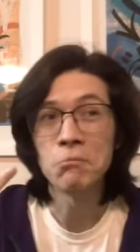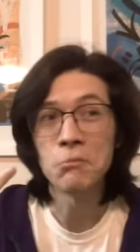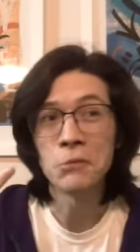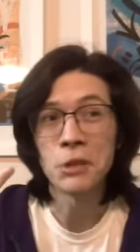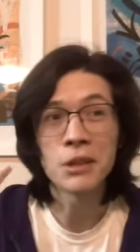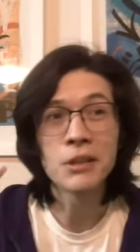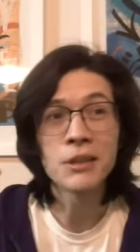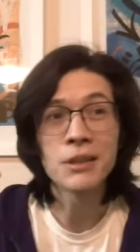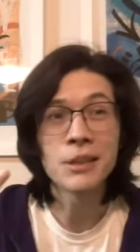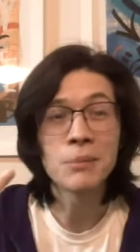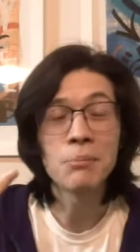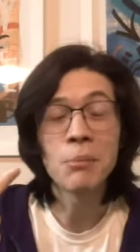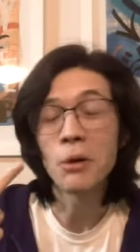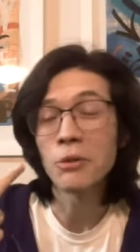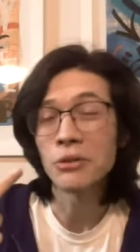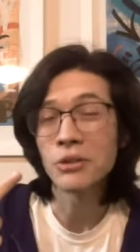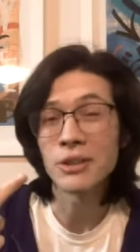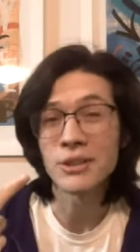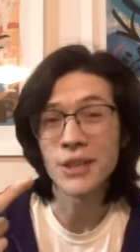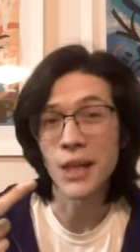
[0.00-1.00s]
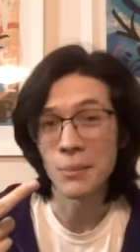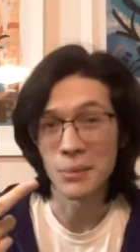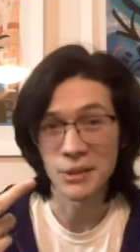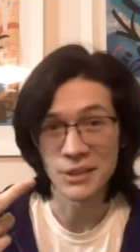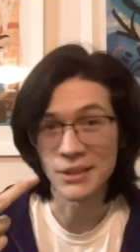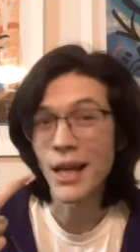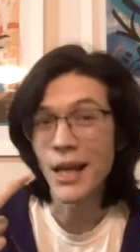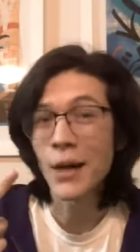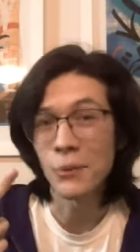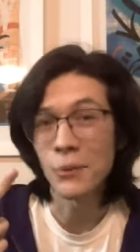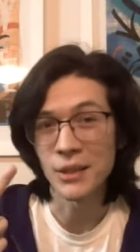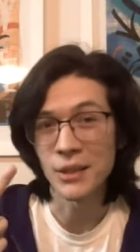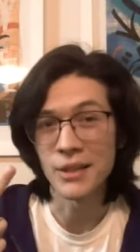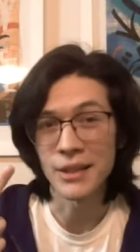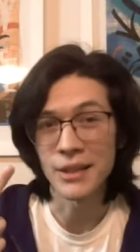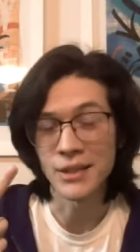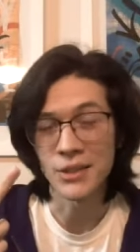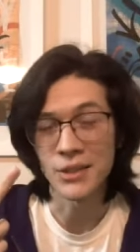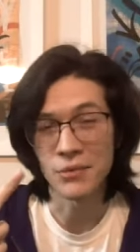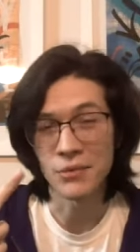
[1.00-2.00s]
luckily, most of the time, it's not one of
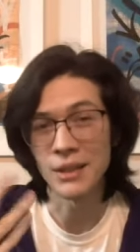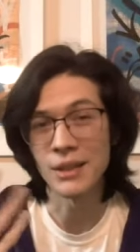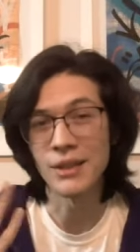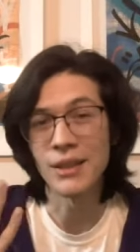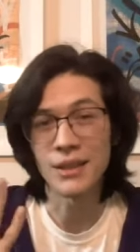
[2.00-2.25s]
these three.